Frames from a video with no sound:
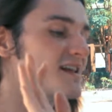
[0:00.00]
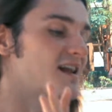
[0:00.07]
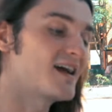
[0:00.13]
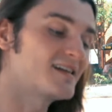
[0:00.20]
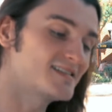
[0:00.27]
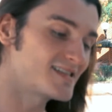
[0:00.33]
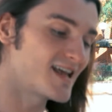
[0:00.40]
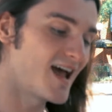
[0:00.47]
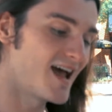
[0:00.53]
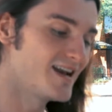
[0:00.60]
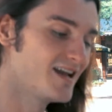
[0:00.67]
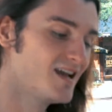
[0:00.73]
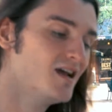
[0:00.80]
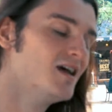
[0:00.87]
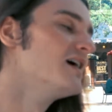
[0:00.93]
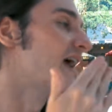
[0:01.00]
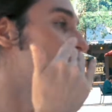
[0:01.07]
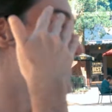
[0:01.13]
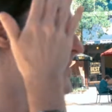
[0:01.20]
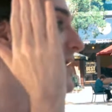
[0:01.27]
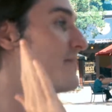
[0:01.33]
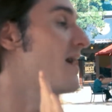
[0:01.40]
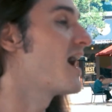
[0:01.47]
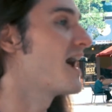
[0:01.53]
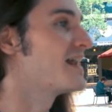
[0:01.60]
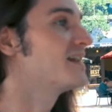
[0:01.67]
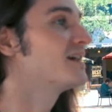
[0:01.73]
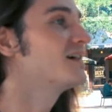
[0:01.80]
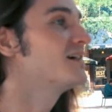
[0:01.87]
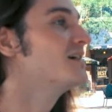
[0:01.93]
And I said in my
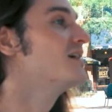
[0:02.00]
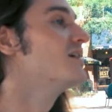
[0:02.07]
mind,